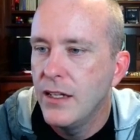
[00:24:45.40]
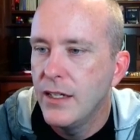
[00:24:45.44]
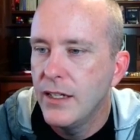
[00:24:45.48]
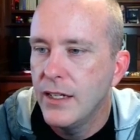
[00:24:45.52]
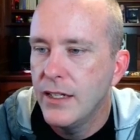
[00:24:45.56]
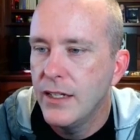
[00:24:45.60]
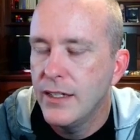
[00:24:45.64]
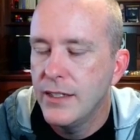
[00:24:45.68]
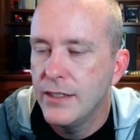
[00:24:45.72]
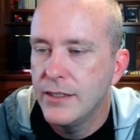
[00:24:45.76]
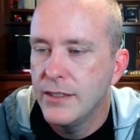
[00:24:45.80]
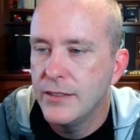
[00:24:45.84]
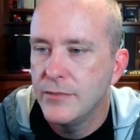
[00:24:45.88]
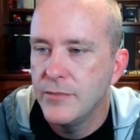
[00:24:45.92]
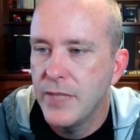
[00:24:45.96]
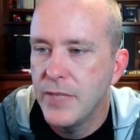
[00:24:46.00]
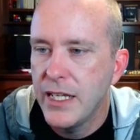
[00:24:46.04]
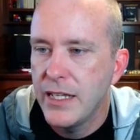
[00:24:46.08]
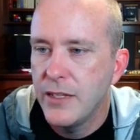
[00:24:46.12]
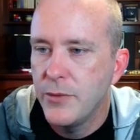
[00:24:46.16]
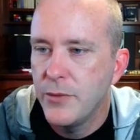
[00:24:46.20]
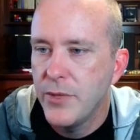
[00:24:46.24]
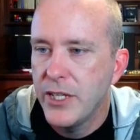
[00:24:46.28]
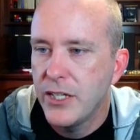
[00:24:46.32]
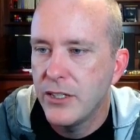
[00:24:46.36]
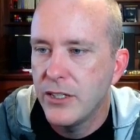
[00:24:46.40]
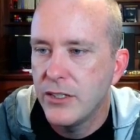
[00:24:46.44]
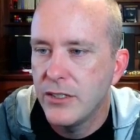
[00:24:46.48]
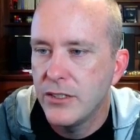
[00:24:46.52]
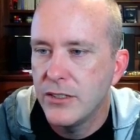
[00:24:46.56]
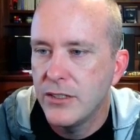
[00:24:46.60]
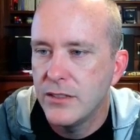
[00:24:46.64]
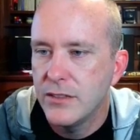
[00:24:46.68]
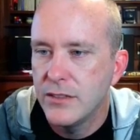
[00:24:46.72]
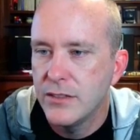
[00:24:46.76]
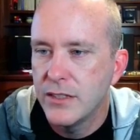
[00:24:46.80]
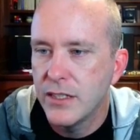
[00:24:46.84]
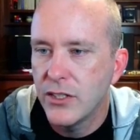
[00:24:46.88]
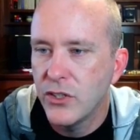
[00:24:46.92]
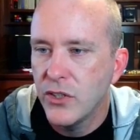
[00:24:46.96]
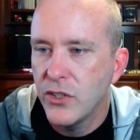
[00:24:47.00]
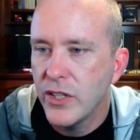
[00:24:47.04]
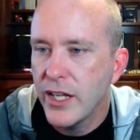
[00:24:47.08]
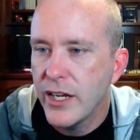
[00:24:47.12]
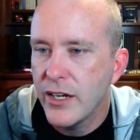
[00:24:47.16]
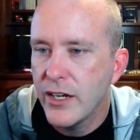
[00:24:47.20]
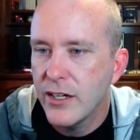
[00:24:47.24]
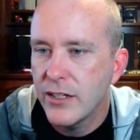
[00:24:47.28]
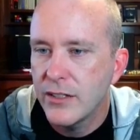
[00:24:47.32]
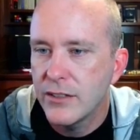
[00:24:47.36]
And then we call
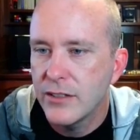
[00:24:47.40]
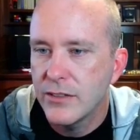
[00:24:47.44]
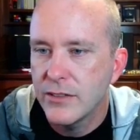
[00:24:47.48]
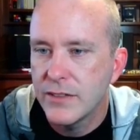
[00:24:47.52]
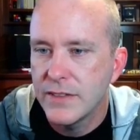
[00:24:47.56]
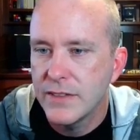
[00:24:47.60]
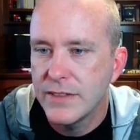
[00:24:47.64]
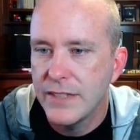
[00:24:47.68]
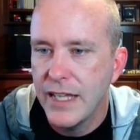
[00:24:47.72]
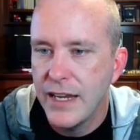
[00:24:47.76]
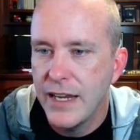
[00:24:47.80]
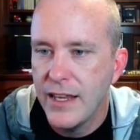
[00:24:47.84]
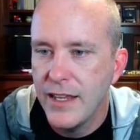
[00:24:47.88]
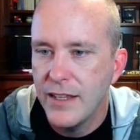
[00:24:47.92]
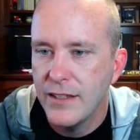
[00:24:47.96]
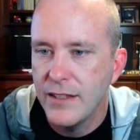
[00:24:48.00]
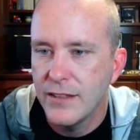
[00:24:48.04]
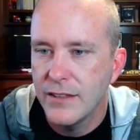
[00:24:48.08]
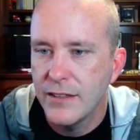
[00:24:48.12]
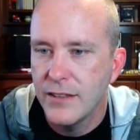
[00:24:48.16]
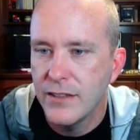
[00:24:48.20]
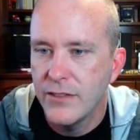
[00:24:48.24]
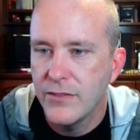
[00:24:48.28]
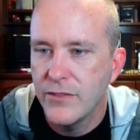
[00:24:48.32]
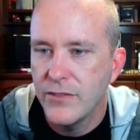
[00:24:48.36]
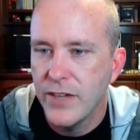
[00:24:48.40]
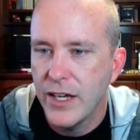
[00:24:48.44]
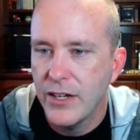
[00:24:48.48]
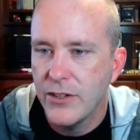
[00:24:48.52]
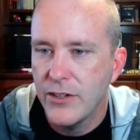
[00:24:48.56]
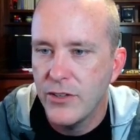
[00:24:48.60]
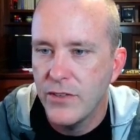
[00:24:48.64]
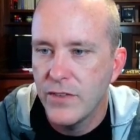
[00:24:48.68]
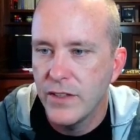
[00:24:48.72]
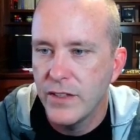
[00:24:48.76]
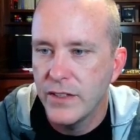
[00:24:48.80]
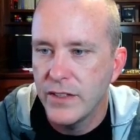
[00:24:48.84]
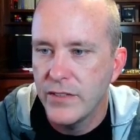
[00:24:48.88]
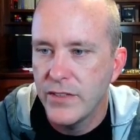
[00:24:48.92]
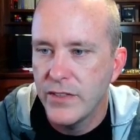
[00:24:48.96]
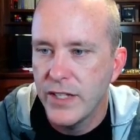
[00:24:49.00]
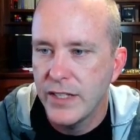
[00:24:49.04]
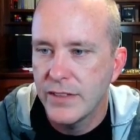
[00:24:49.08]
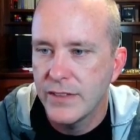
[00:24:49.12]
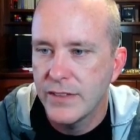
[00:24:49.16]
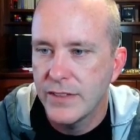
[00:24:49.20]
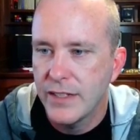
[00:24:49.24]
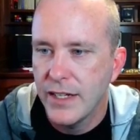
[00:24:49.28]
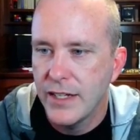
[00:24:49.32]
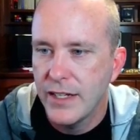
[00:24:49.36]
declare, setting the value of the
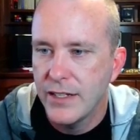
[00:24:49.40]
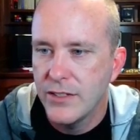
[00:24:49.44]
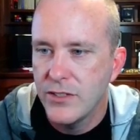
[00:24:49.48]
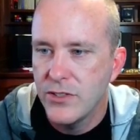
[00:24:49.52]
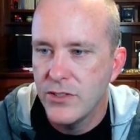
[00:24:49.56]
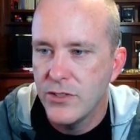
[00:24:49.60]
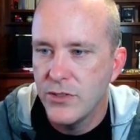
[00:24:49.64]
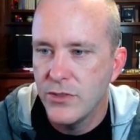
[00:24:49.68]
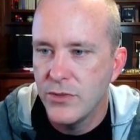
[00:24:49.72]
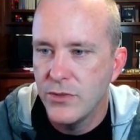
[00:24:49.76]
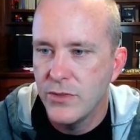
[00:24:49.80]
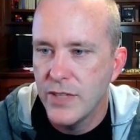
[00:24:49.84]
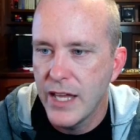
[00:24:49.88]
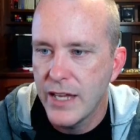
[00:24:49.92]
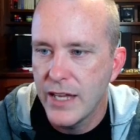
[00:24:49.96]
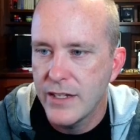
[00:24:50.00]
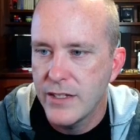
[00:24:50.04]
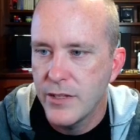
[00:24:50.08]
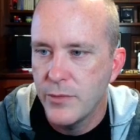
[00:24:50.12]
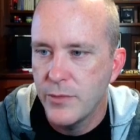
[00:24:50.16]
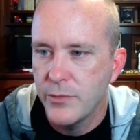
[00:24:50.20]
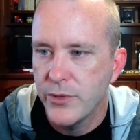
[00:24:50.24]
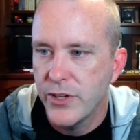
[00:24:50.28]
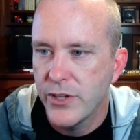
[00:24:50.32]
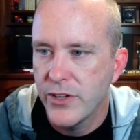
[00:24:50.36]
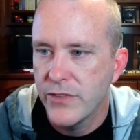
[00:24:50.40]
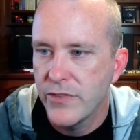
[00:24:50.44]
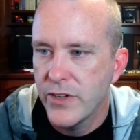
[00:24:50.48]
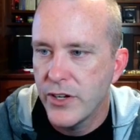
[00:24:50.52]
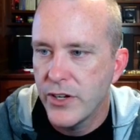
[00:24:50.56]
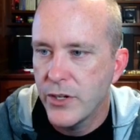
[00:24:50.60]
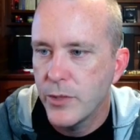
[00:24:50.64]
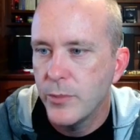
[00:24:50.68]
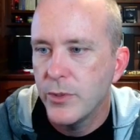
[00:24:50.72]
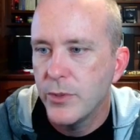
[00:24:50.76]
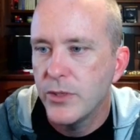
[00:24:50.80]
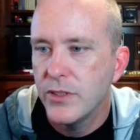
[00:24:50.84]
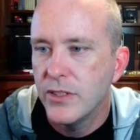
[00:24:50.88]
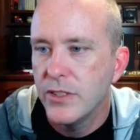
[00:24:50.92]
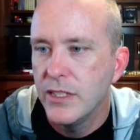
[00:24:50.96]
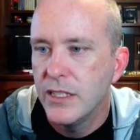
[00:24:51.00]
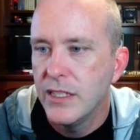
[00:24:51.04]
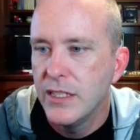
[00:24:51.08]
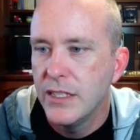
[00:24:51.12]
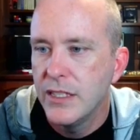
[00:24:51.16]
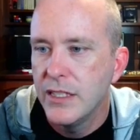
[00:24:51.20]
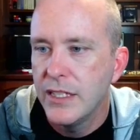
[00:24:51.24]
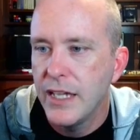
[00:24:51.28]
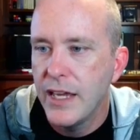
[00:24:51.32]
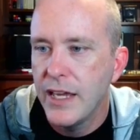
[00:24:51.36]
left-hand side to that temporary variable.
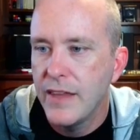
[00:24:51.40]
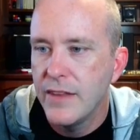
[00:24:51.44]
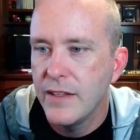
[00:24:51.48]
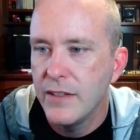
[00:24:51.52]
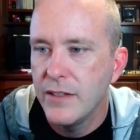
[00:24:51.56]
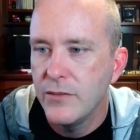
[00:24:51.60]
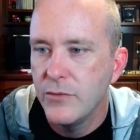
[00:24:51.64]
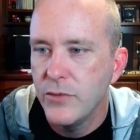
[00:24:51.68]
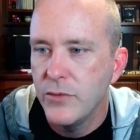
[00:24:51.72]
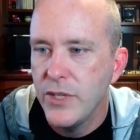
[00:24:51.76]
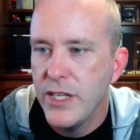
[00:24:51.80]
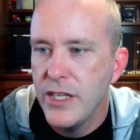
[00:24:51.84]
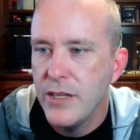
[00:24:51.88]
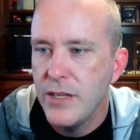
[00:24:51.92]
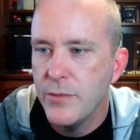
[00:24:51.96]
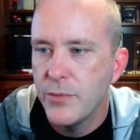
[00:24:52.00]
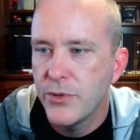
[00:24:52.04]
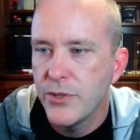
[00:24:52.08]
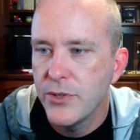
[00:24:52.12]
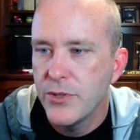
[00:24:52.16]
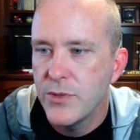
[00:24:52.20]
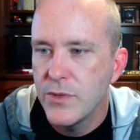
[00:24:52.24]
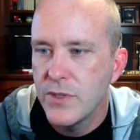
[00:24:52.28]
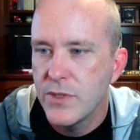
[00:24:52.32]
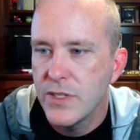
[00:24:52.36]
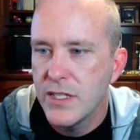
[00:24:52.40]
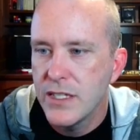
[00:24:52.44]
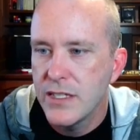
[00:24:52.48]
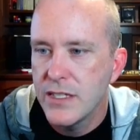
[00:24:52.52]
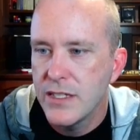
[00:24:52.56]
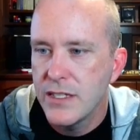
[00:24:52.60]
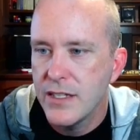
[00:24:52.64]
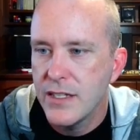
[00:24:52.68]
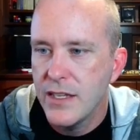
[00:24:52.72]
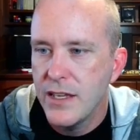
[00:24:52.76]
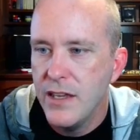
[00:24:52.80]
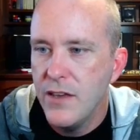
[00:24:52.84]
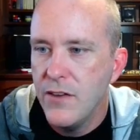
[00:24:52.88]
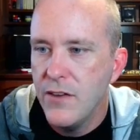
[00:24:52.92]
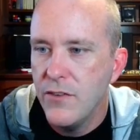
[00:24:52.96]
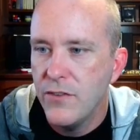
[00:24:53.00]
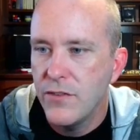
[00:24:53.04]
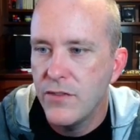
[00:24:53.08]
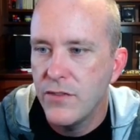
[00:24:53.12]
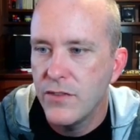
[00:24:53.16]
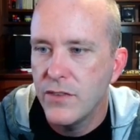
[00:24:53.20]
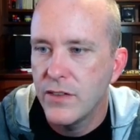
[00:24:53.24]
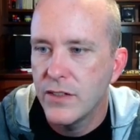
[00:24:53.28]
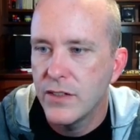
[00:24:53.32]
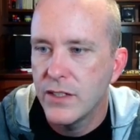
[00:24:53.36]
And then we produce this
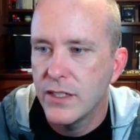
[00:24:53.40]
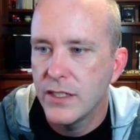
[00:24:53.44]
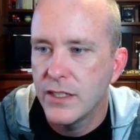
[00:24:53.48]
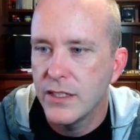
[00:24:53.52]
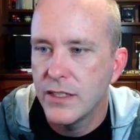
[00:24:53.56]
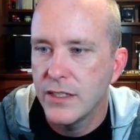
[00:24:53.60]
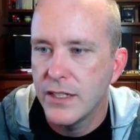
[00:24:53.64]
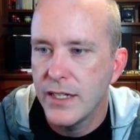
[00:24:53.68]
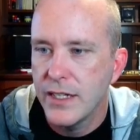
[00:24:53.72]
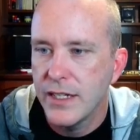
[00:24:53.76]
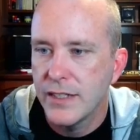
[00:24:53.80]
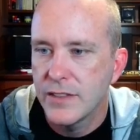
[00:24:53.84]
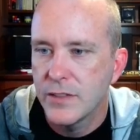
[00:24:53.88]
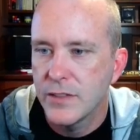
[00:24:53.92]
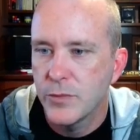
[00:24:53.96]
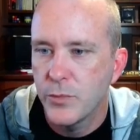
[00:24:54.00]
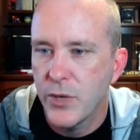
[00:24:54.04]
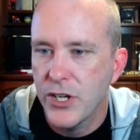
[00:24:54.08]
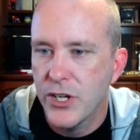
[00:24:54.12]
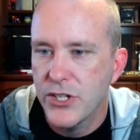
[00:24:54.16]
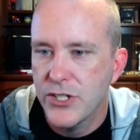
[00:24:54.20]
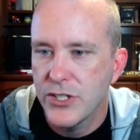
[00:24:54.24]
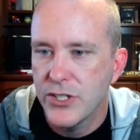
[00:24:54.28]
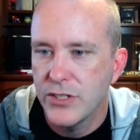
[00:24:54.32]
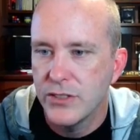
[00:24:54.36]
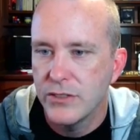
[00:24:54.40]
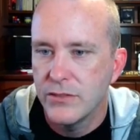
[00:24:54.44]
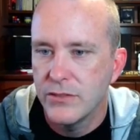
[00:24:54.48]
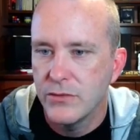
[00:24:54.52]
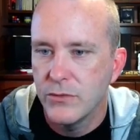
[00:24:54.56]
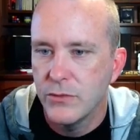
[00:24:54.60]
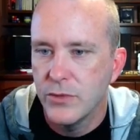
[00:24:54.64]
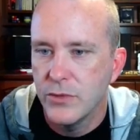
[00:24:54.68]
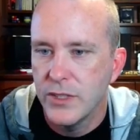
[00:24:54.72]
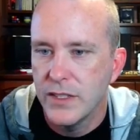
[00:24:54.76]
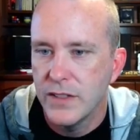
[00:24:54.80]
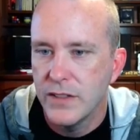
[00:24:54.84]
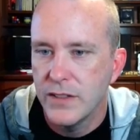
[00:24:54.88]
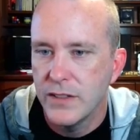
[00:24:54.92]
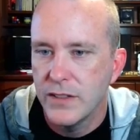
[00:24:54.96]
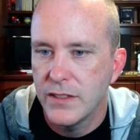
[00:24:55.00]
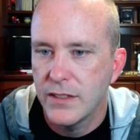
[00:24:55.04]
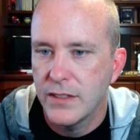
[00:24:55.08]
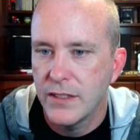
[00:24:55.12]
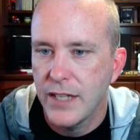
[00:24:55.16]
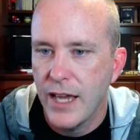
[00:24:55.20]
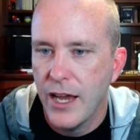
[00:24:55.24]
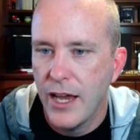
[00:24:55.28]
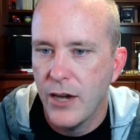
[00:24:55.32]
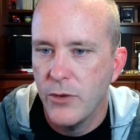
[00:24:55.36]
if expression with
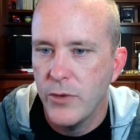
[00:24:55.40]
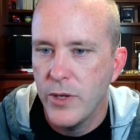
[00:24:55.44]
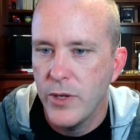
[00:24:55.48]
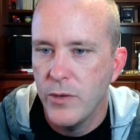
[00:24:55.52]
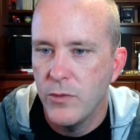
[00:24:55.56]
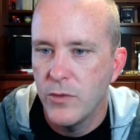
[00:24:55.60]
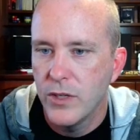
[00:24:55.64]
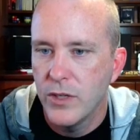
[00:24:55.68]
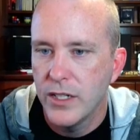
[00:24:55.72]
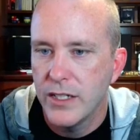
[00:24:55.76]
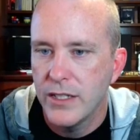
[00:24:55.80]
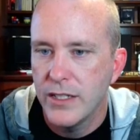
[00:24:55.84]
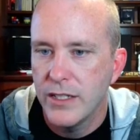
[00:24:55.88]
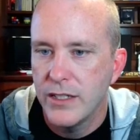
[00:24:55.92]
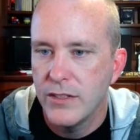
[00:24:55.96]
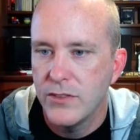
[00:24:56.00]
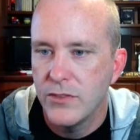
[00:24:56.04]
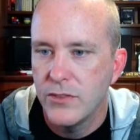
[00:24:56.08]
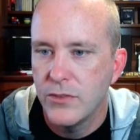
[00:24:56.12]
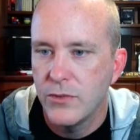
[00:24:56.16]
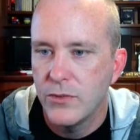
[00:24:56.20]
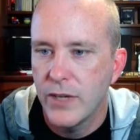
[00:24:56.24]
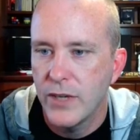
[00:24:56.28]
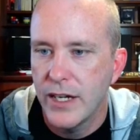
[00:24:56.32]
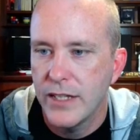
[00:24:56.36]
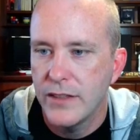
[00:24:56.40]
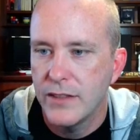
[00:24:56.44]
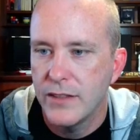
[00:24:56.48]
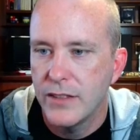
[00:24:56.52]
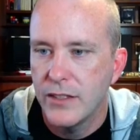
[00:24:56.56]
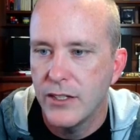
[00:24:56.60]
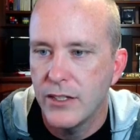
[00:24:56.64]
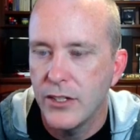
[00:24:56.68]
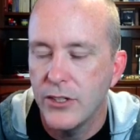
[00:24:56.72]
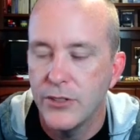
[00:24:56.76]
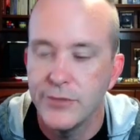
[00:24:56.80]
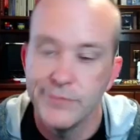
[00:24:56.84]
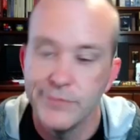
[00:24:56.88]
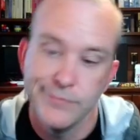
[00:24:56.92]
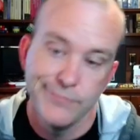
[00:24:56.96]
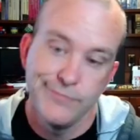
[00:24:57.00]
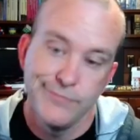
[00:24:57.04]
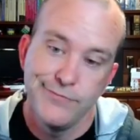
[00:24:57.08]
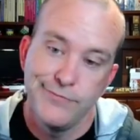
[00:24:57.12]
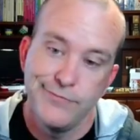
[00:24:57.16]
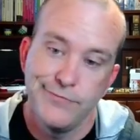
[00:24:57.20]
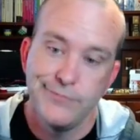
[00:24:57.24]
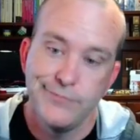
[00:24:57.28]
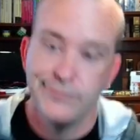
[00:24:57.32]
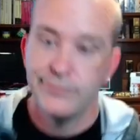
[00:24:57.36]
how we want it to write the code.
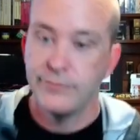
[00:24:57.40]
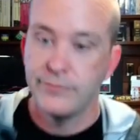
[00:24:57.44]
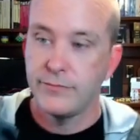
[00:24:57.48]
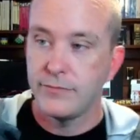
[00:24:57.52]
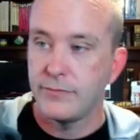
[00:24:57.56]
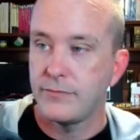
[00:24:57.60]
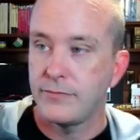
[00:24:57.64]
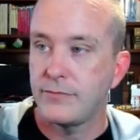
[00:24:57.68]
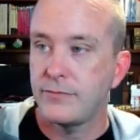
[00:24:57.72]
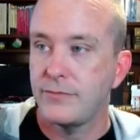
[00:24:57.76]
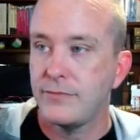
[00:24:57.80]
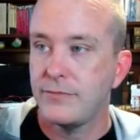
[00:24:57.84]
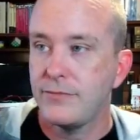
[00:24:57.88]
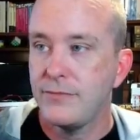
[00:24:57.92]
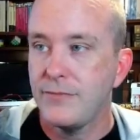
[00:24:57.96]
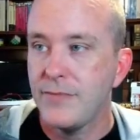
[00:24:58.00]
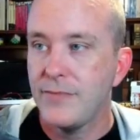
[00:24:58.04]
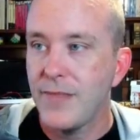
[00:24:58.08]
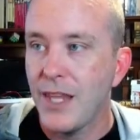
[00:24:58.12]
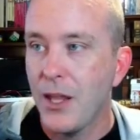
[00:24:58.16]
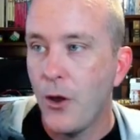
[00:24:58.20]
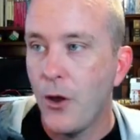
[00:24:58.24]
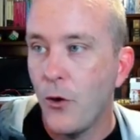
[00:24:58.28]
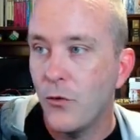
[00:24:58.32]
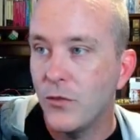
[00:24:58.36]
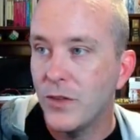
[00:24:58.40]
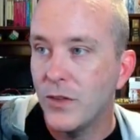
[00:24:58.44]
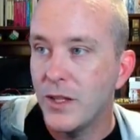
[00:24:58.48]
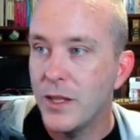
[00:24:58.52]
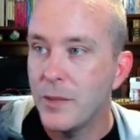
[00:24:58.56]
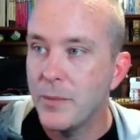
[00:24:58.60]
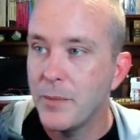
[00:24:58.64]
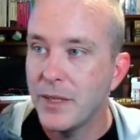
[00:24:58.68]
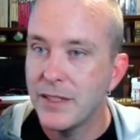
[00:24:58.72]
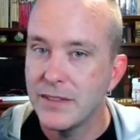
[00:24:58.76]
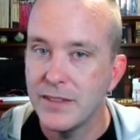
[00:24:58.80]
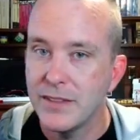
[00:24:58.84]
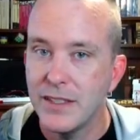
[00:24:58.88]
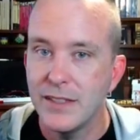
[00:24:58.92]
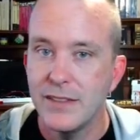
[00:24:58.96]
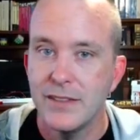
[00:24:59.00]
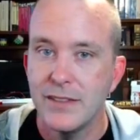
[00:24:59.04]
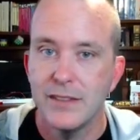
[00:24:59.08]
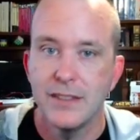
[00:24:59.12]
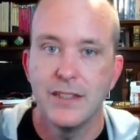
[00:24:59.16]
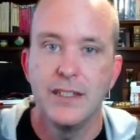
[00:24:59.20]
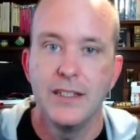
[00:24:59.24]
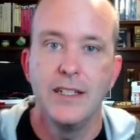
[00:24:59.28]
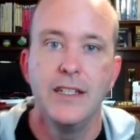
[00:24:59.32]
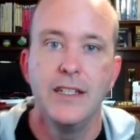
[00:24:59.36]
Hopefully that makes sense.